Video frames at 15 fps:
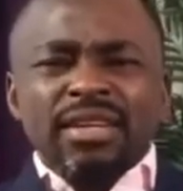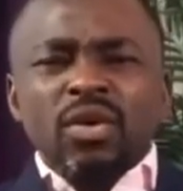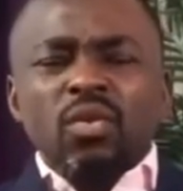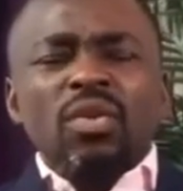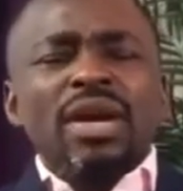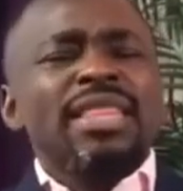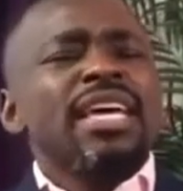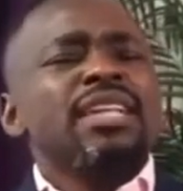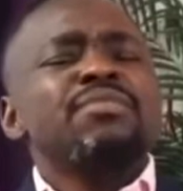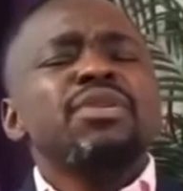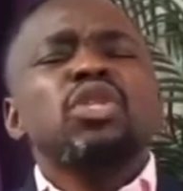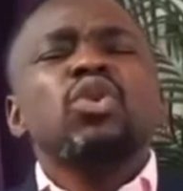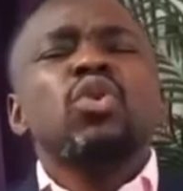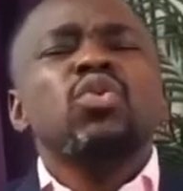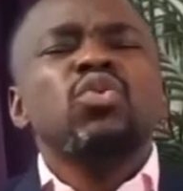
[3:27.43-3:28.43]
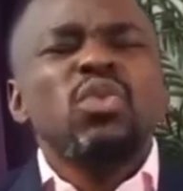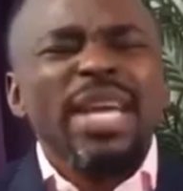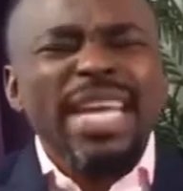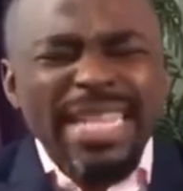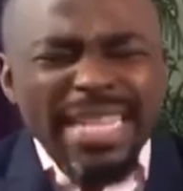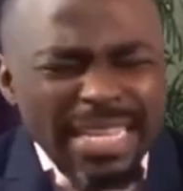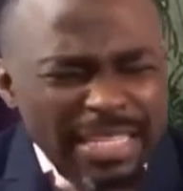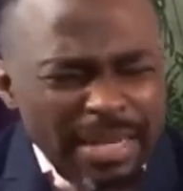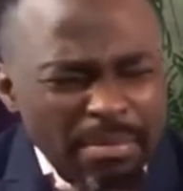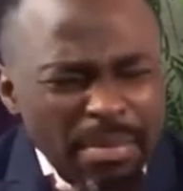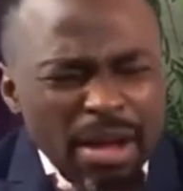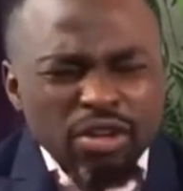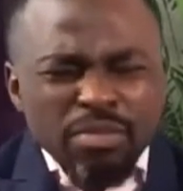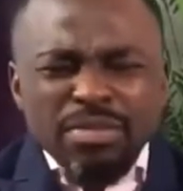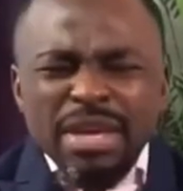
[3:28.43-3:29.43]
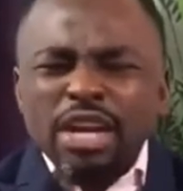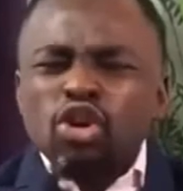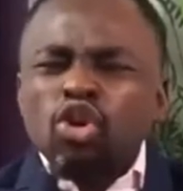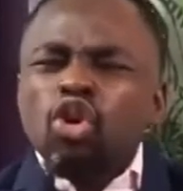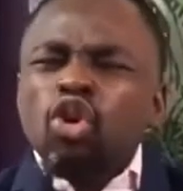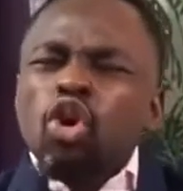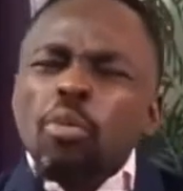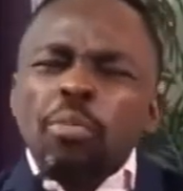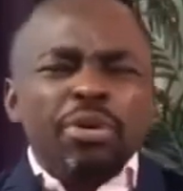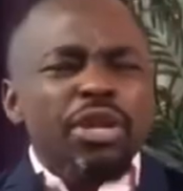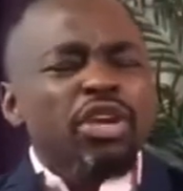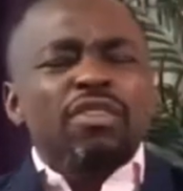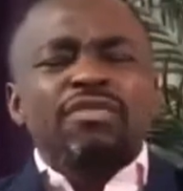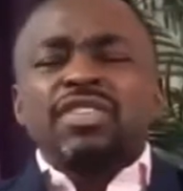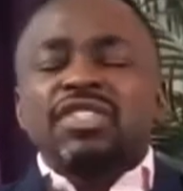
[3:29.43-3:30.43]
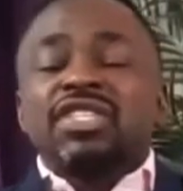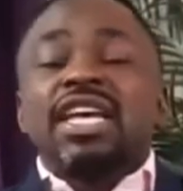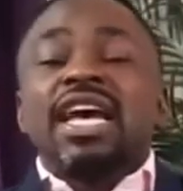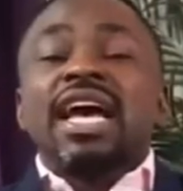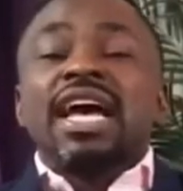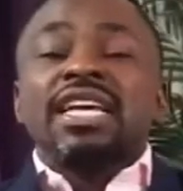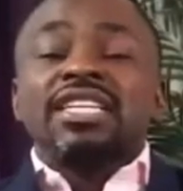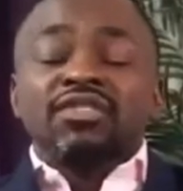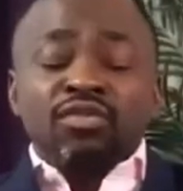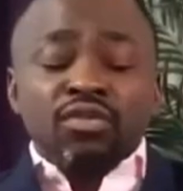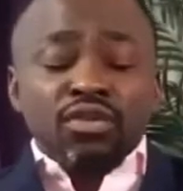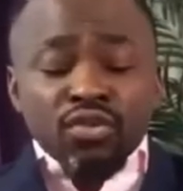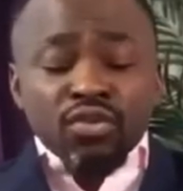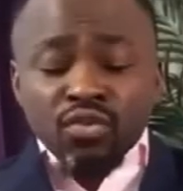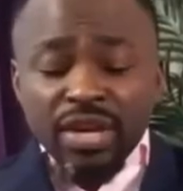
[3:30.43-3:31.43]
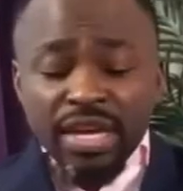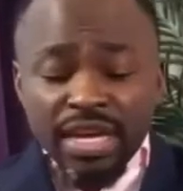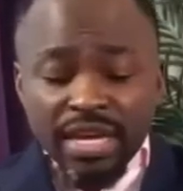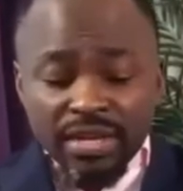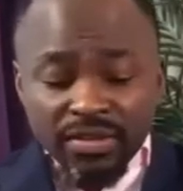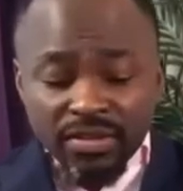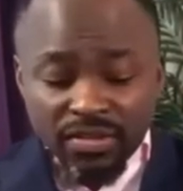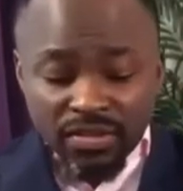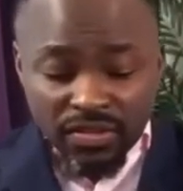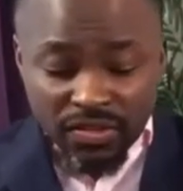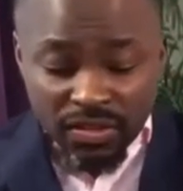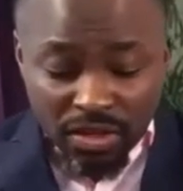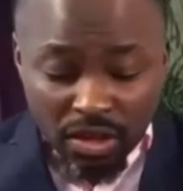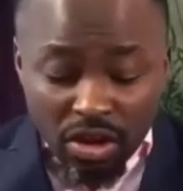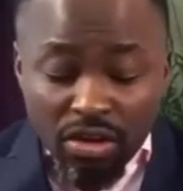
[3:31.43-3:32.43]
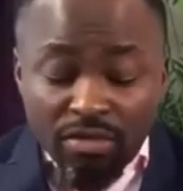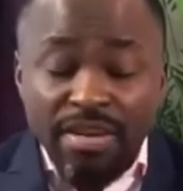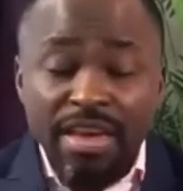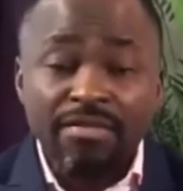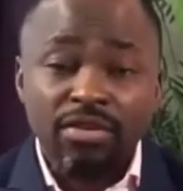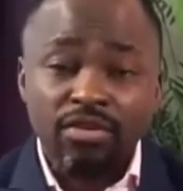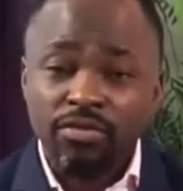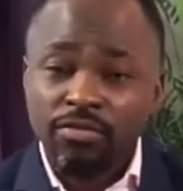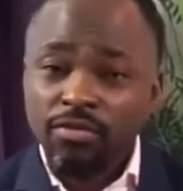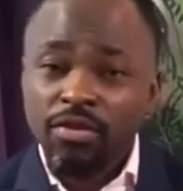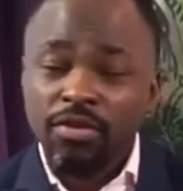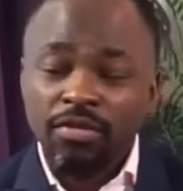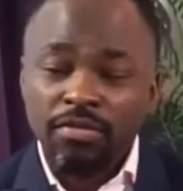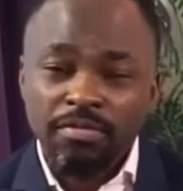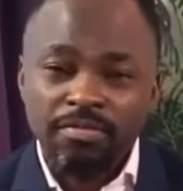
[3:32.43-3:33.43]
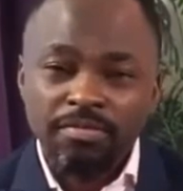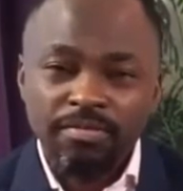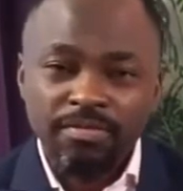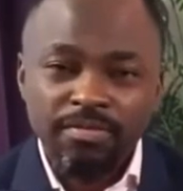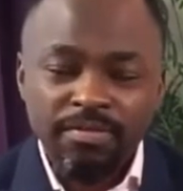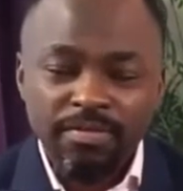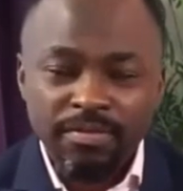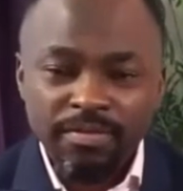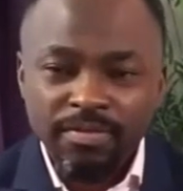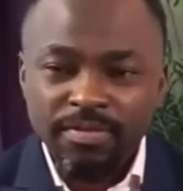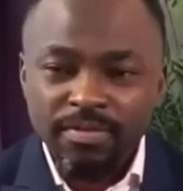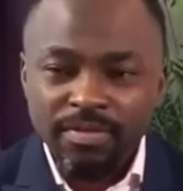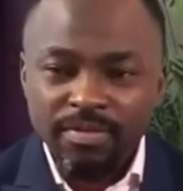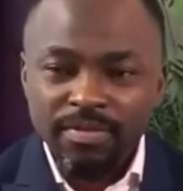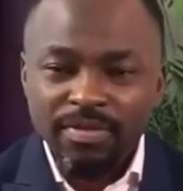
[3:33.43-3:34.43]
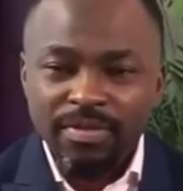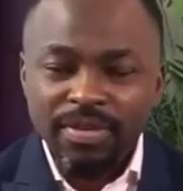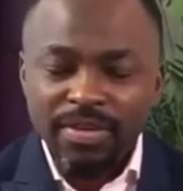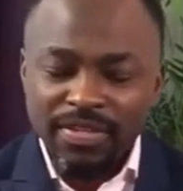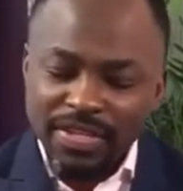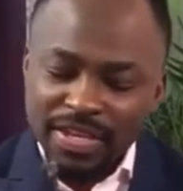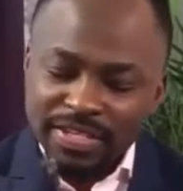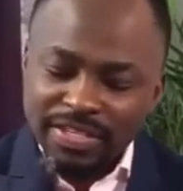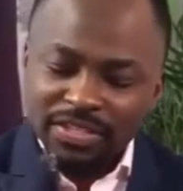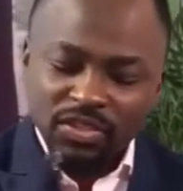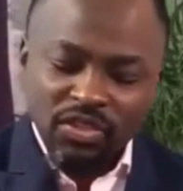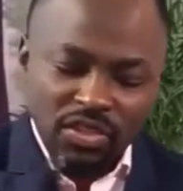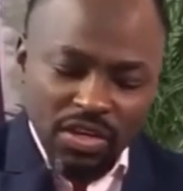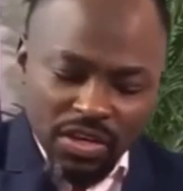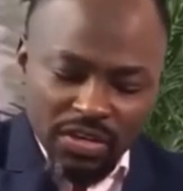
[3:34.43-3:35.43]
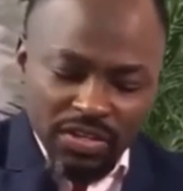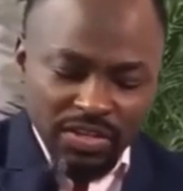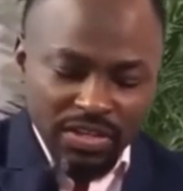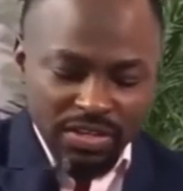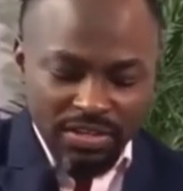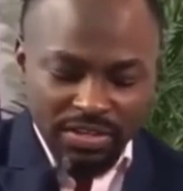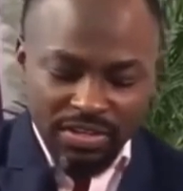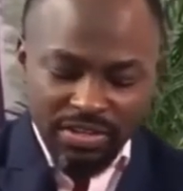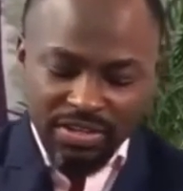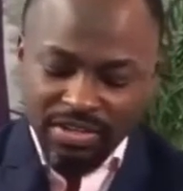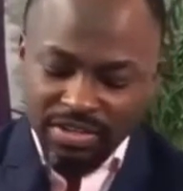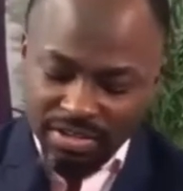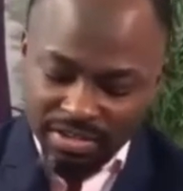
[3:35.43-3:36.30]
where there had been no rain, there's about to be an opening of the skies for the rains of heaven to fall. He says, Jesus,